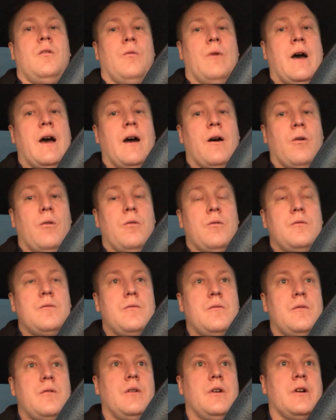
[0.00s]
Wow.
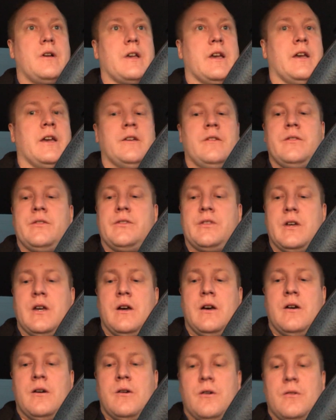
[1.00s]
Okay,
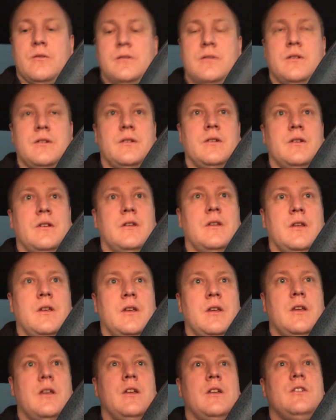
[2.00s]
so
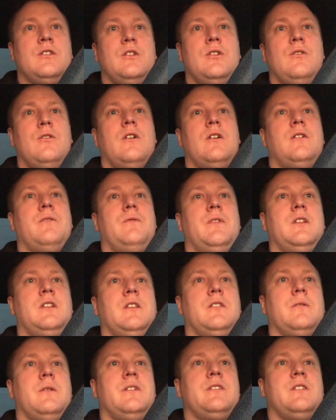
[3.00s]

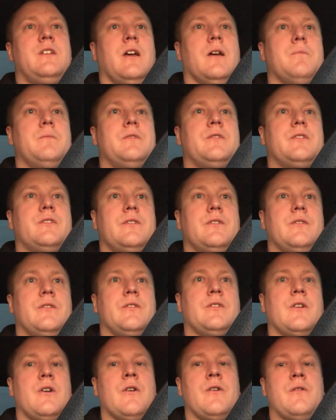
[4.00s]
253 steps.
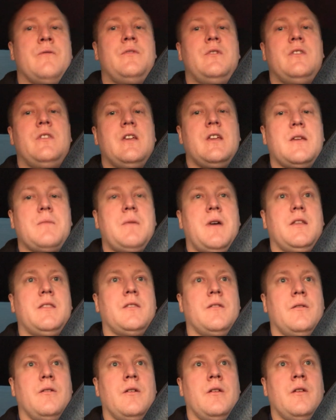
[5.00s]
So if you think
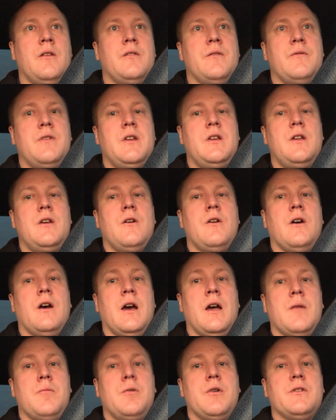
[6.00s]
about the video
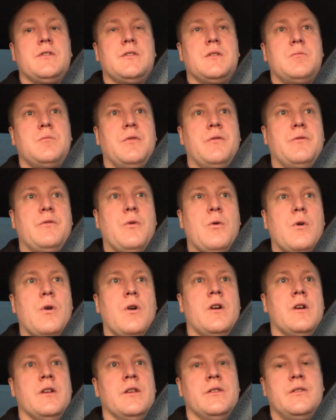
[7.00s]
I posted
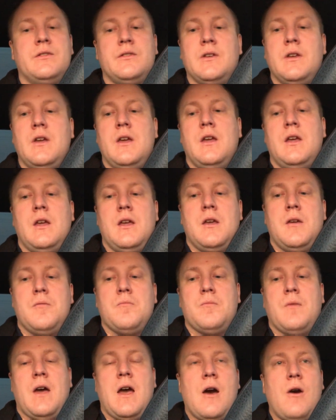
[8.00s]
before, is
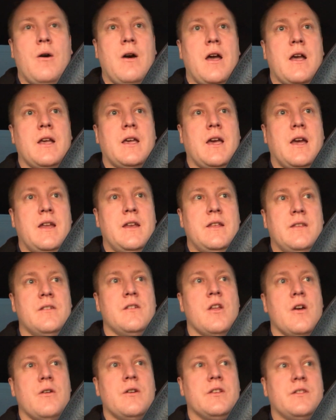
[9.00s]
how I kind of
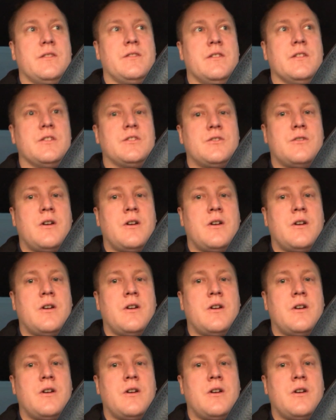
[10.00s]
noticed this